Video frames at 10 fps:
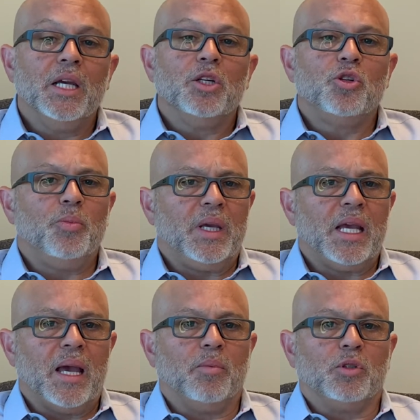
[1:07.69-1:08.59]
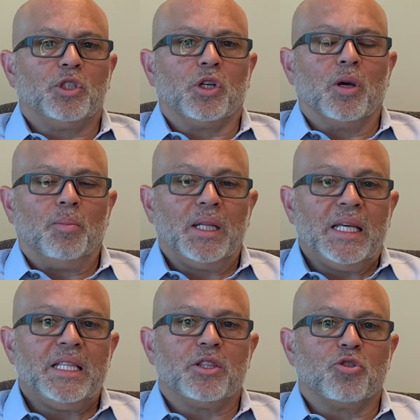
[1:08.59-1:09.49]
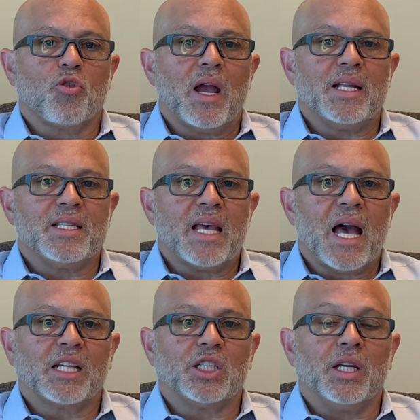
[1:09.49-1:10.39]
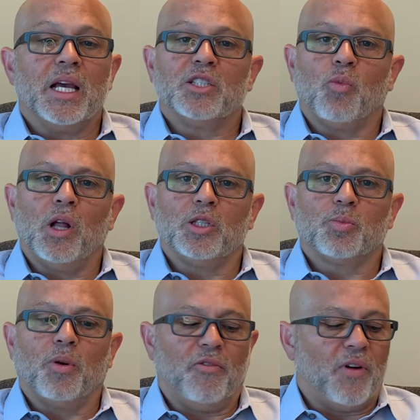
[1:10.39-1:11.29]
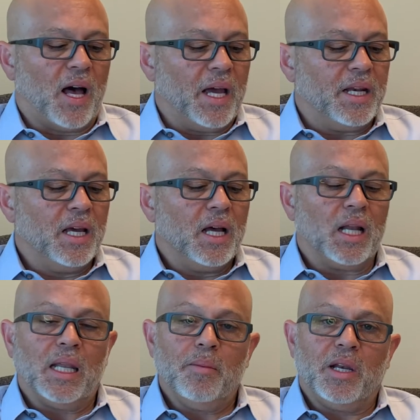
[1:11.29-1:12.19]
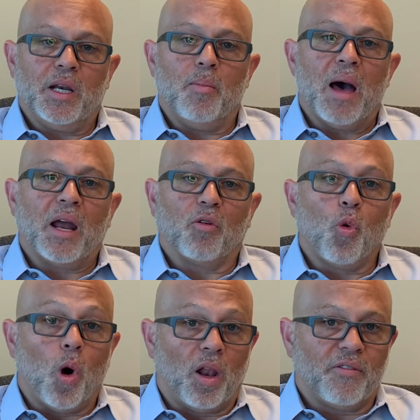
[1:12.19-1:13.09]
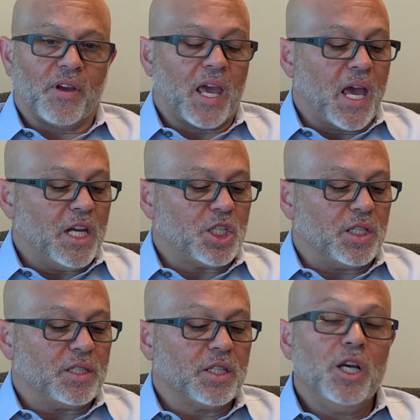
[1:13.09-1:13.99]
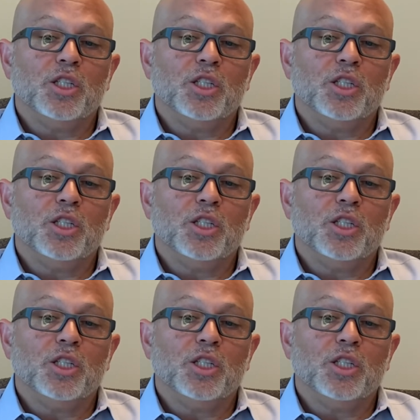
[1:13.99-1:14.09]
to be able to complete the transaction as well as provide a limited amount of qualifications